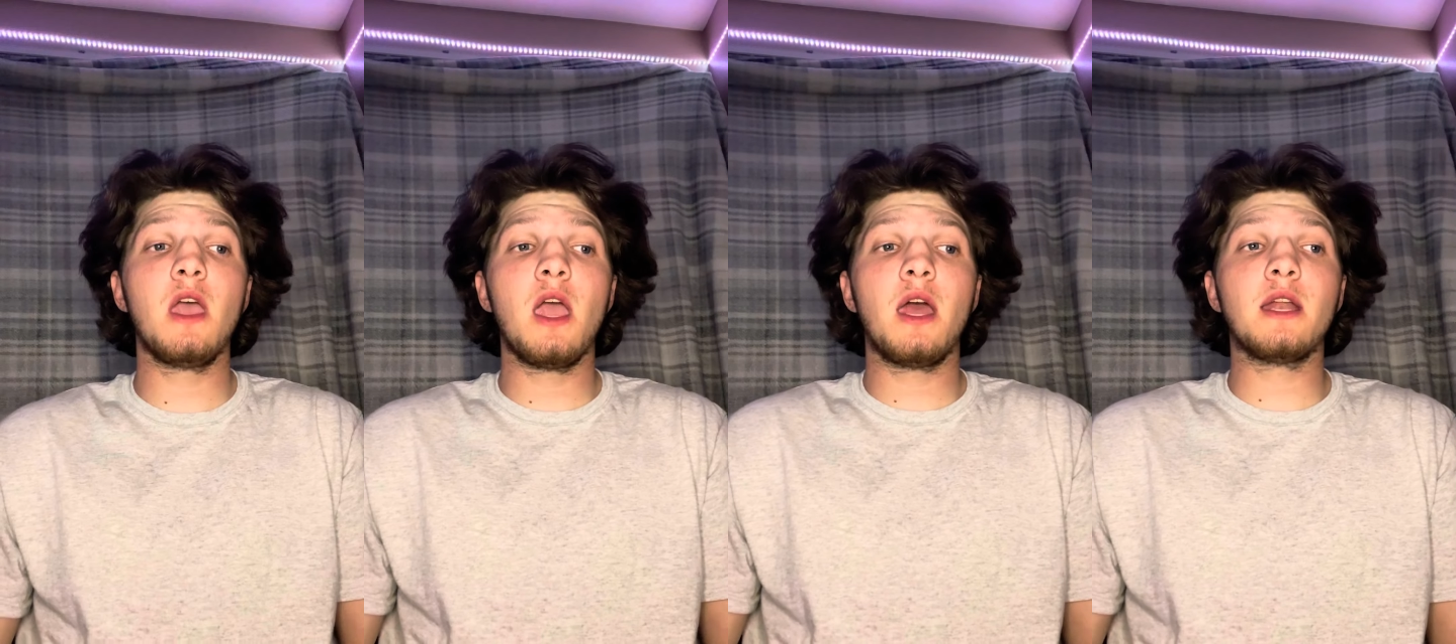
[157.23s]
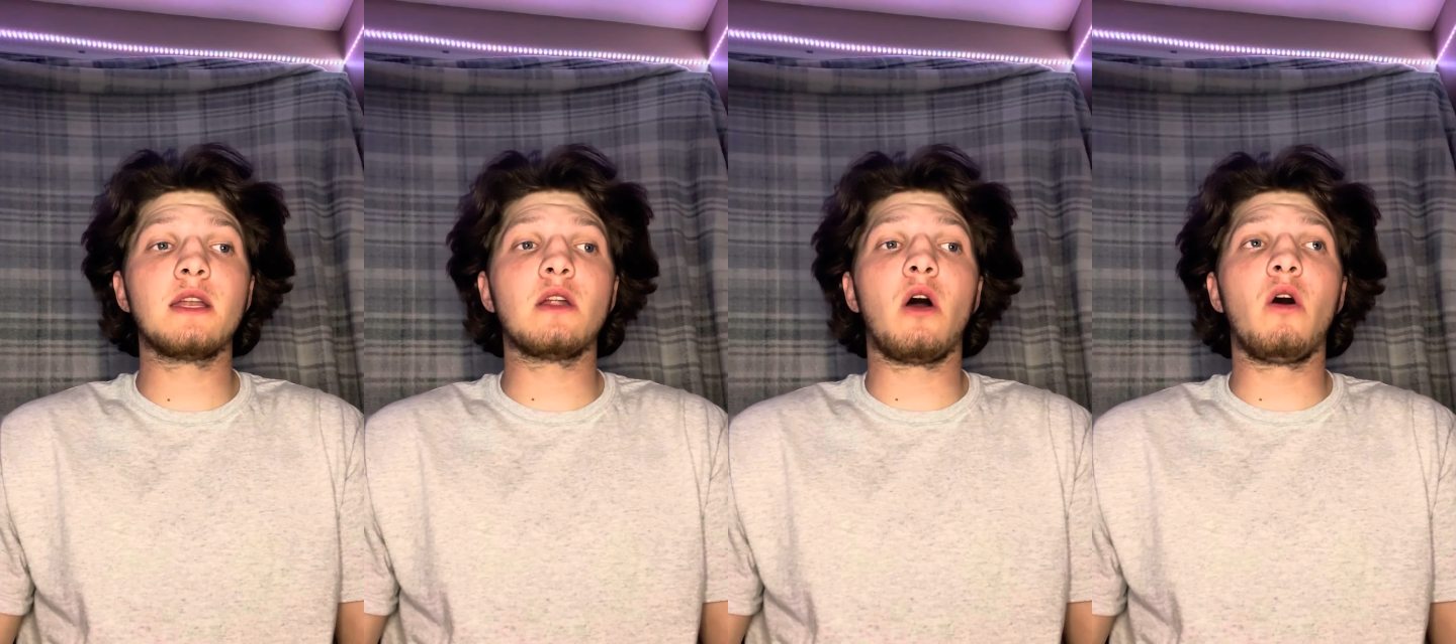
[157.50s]

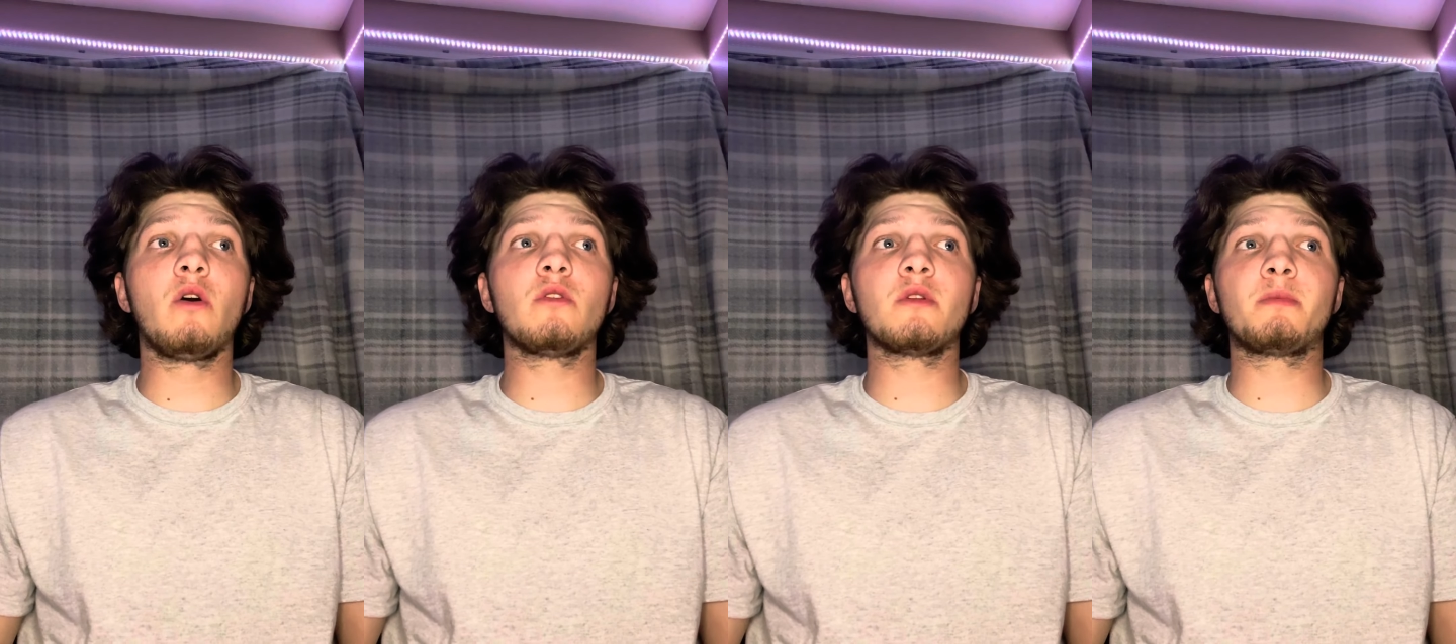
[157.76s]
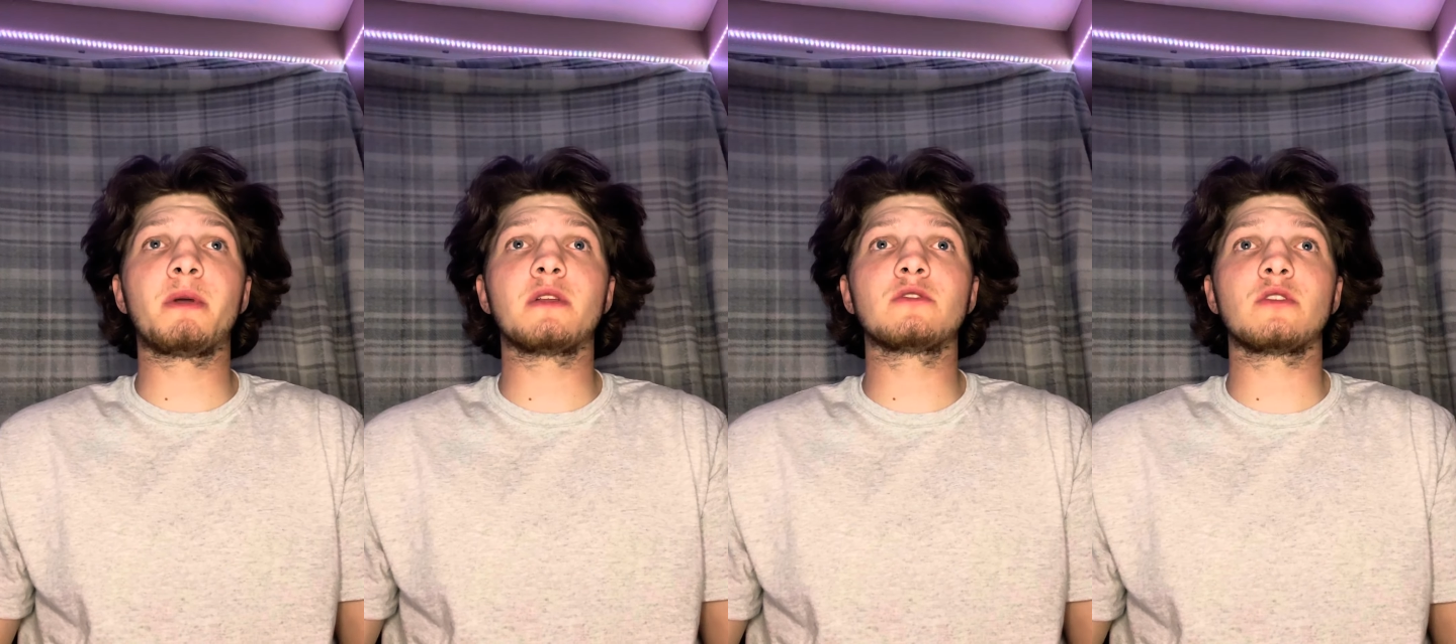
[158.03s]
And it all
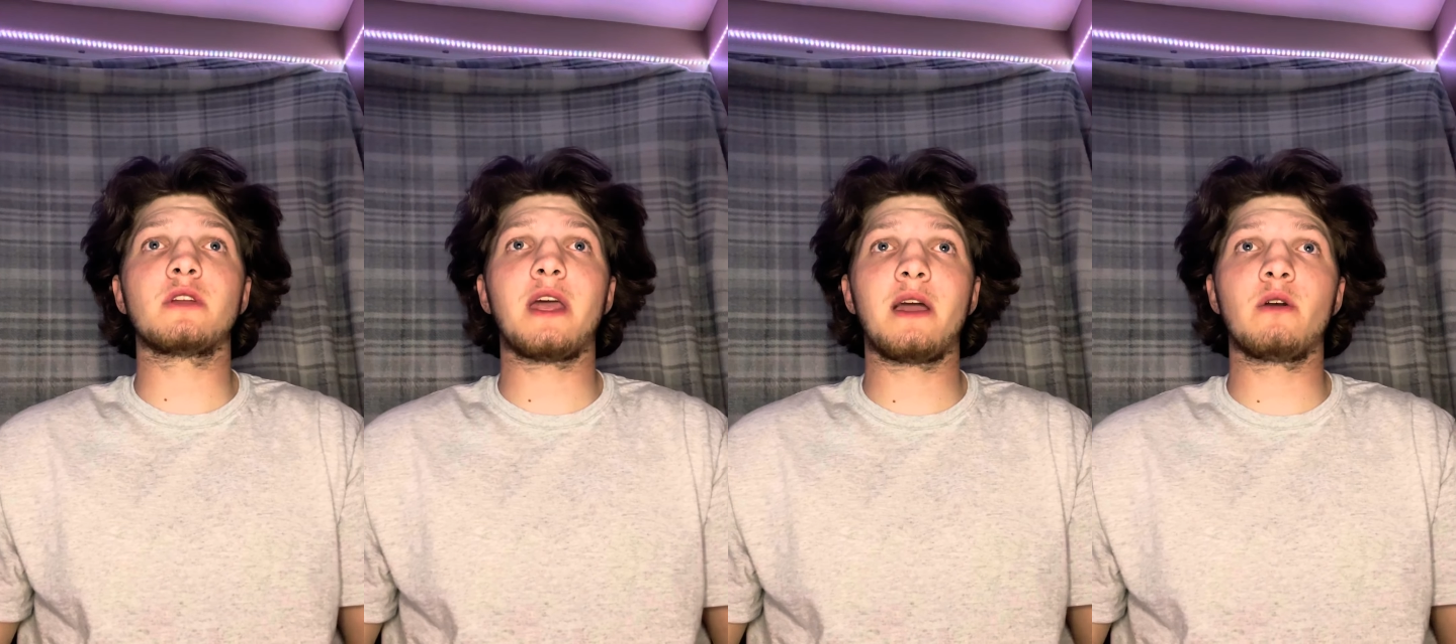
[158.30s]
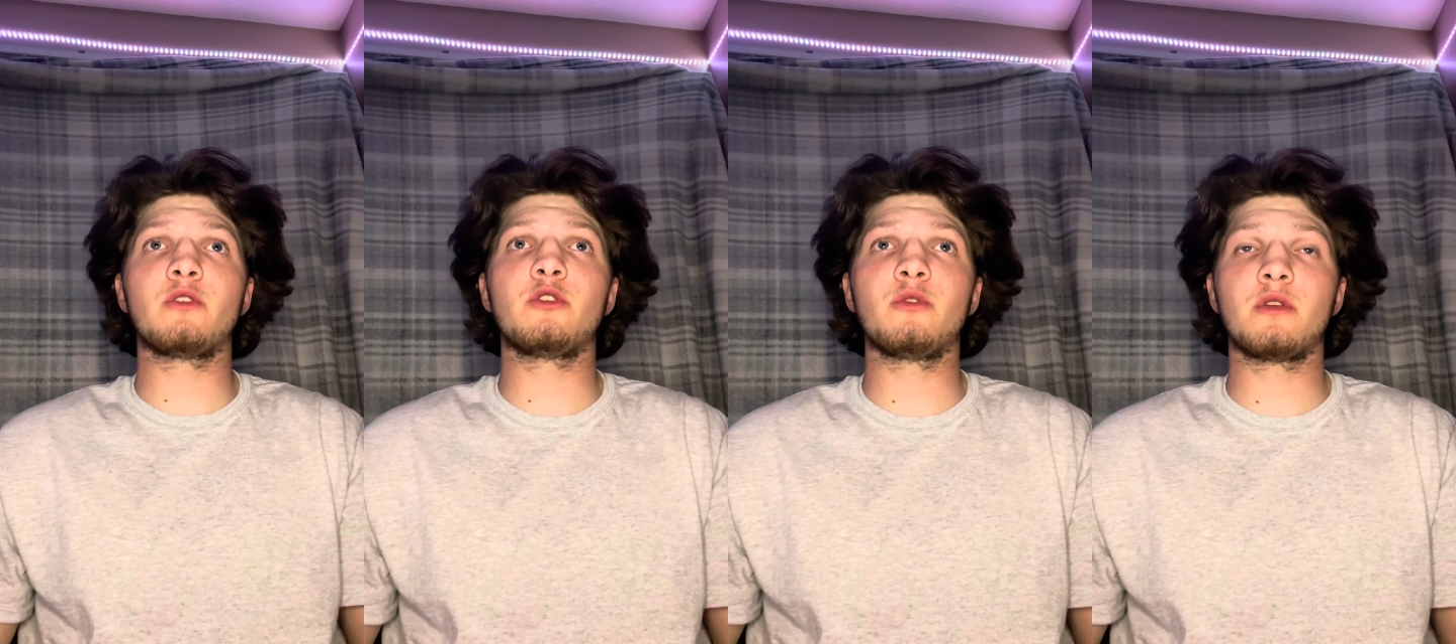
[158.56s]
depends on how
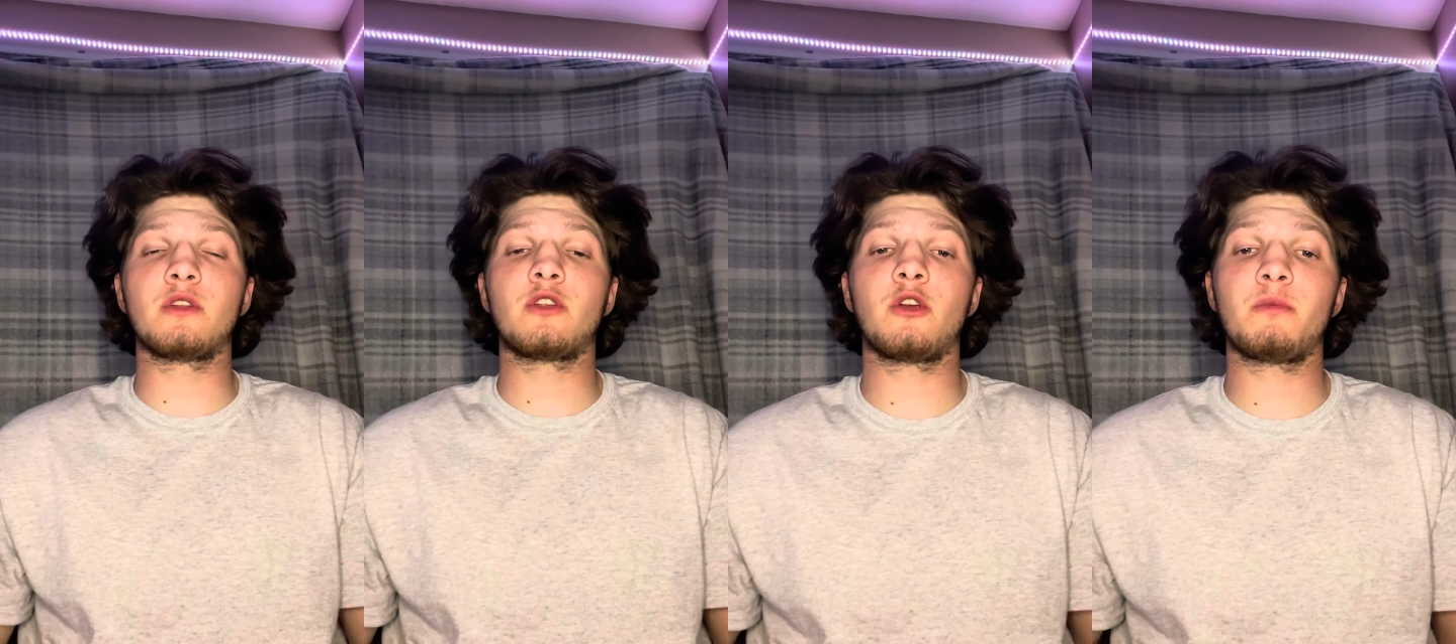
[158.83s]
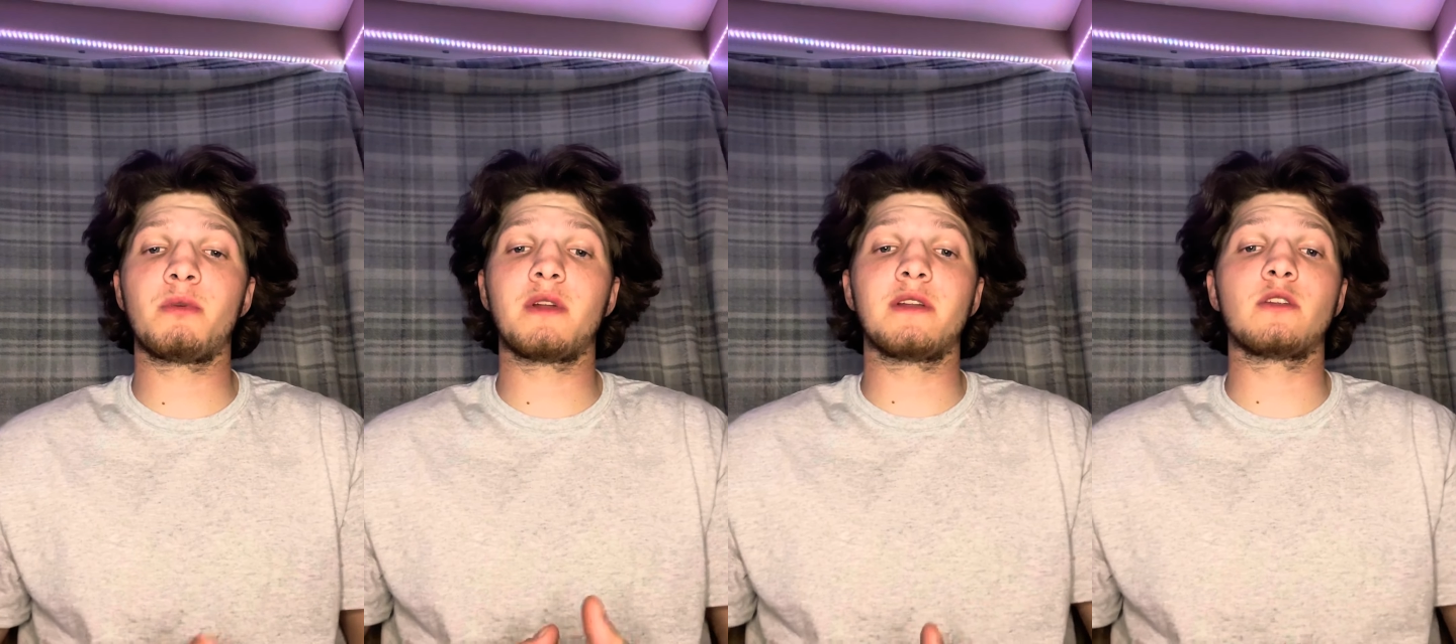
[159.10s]
you
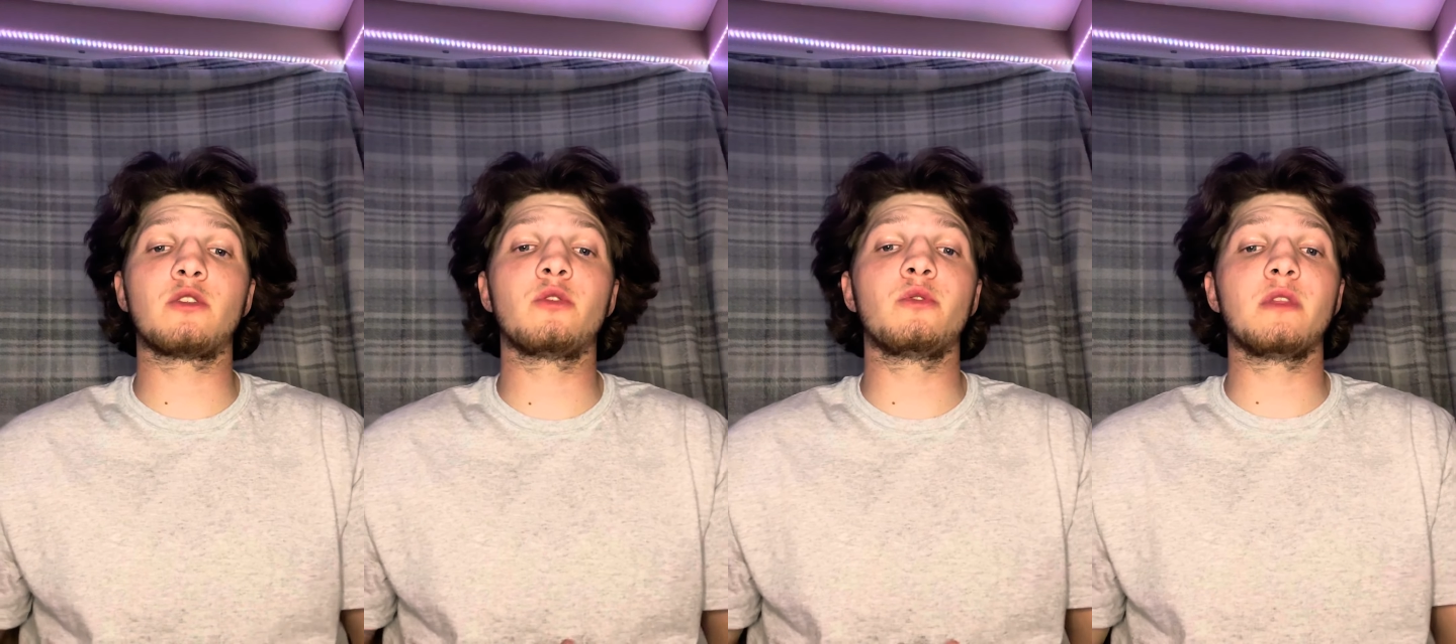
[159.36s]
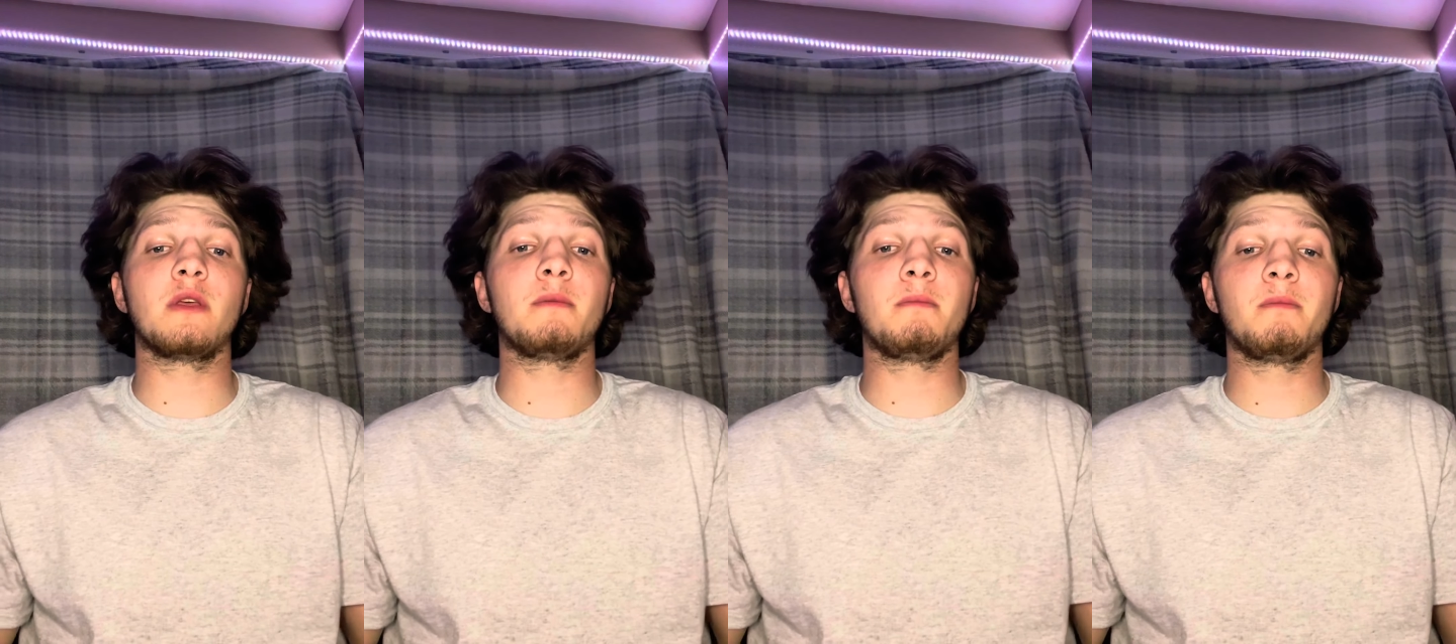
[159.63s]
interpret it to
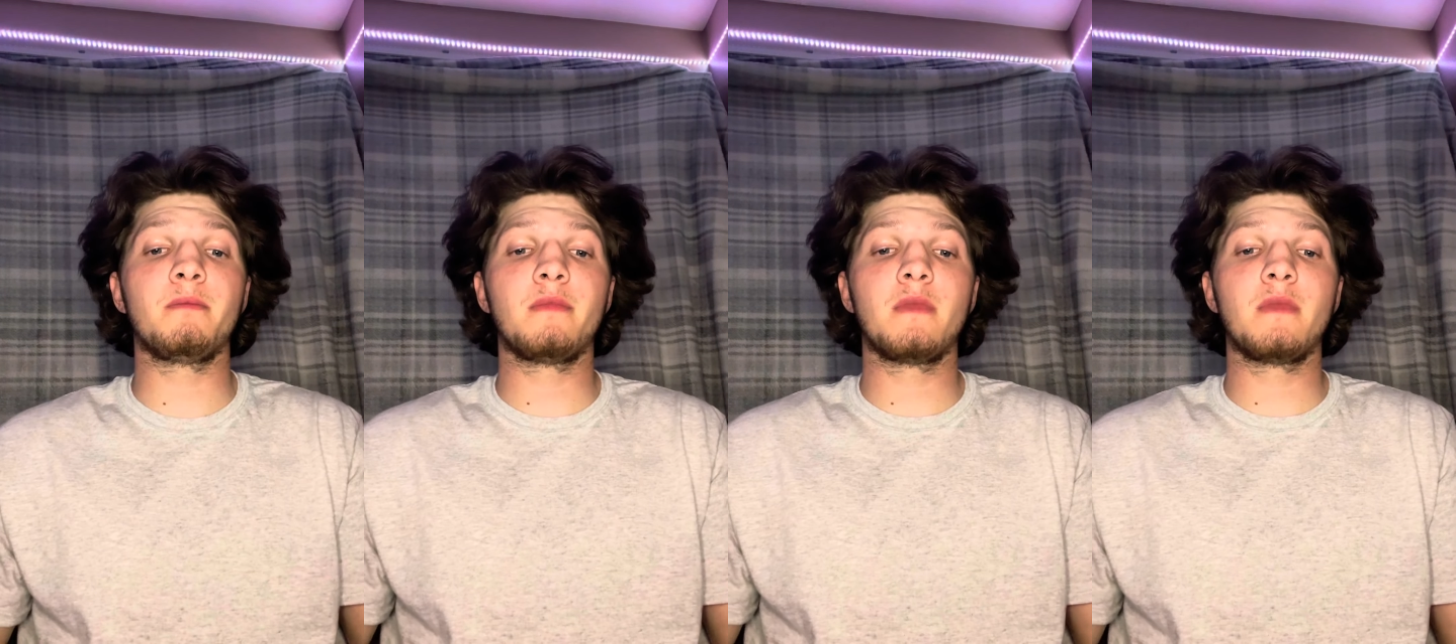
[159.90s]
them.